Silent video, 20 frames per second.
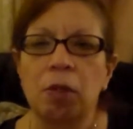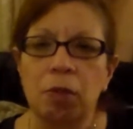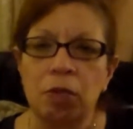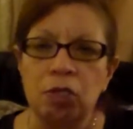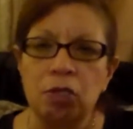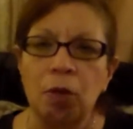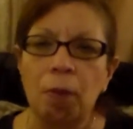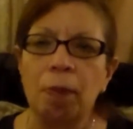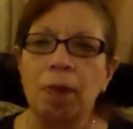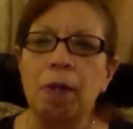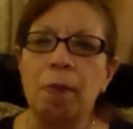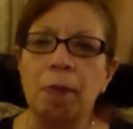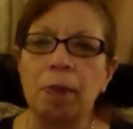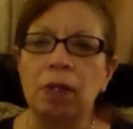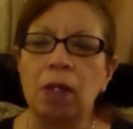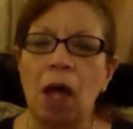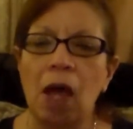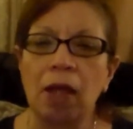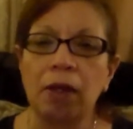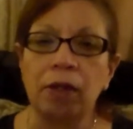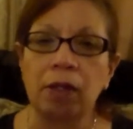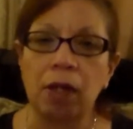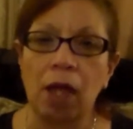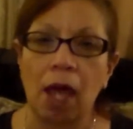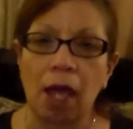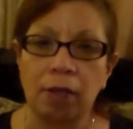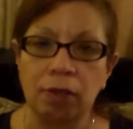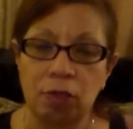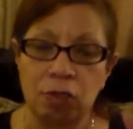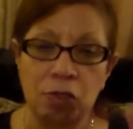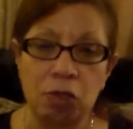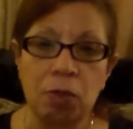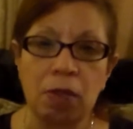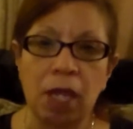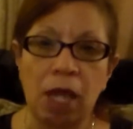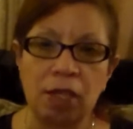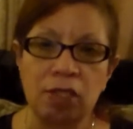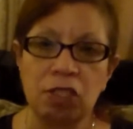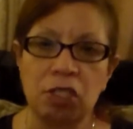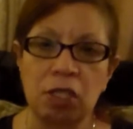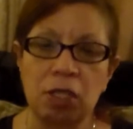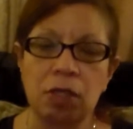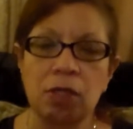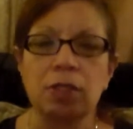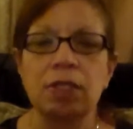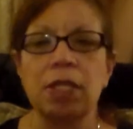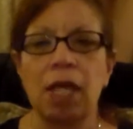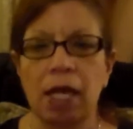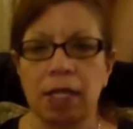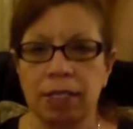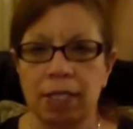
there were two people online, or two cashiers,